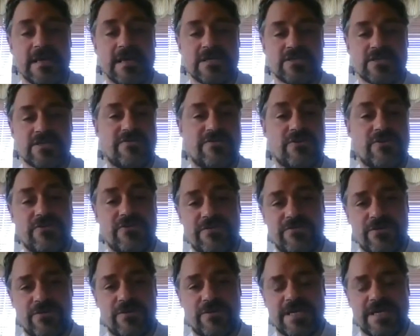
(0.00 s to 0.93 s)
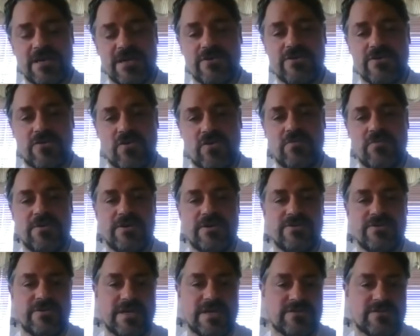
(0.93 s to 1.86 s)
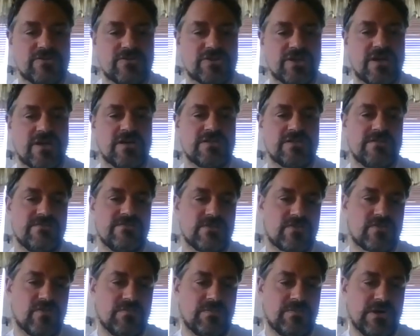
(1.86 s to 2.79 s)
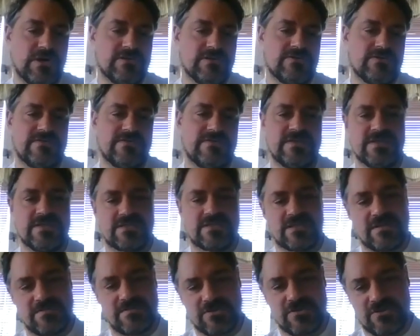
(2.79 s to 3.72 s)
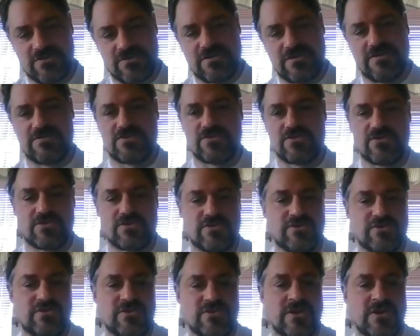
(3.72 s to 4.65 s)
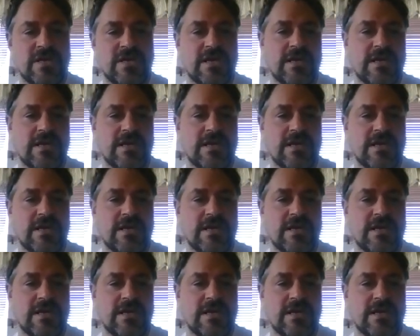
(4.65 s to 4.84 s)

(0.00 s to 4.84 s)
So if you click on a compound, you get a chart of the compound, you have description, you have structure,